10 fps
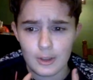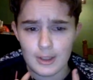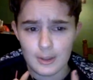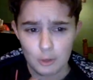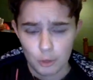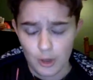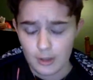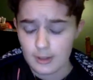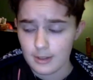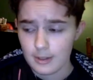he's
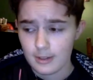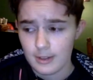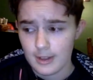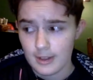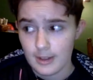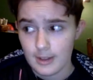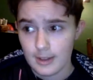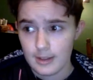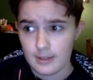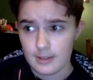drunk,
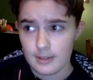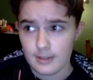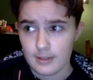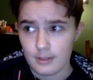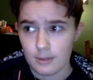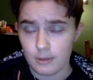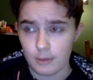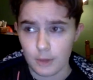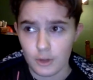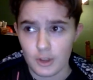he's
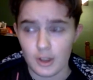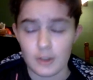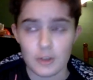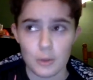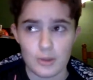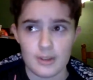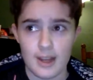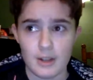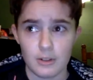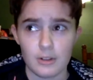verging on
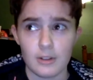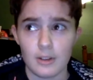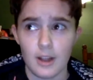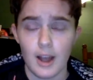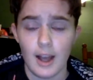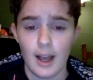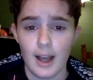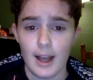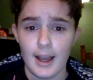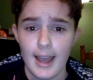suicidal,
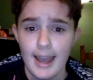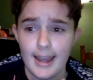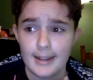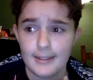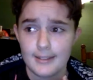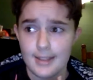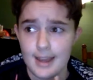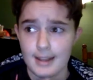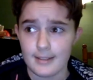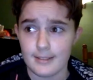and
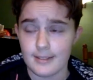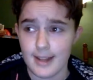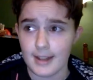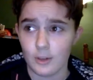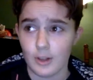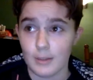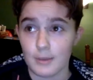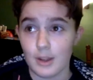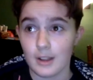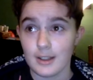then Daniel
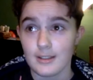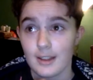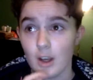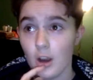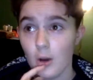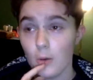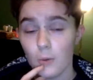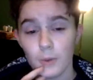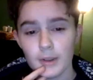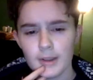comes along. He's like,
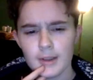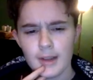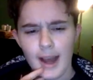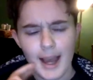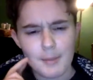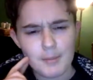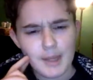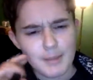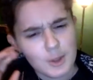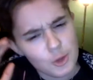"Oh, I
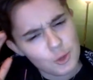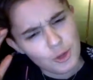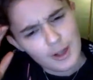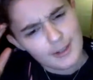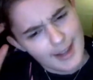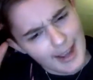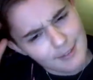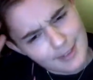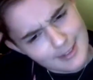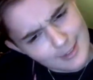may be too drunk to
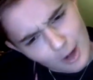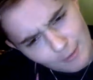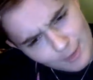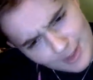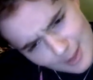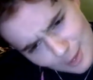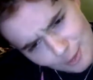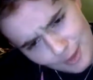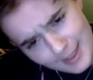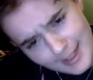have this
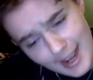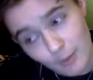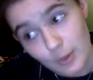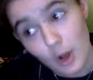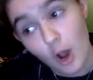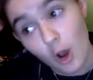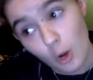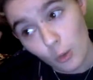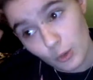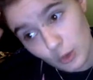conversation right now," and
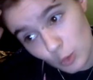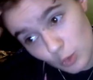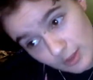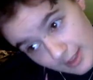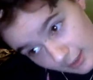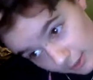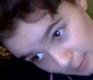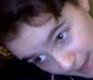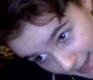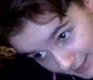"Oh, you just killed
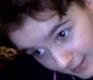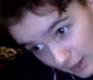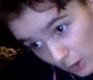a man," and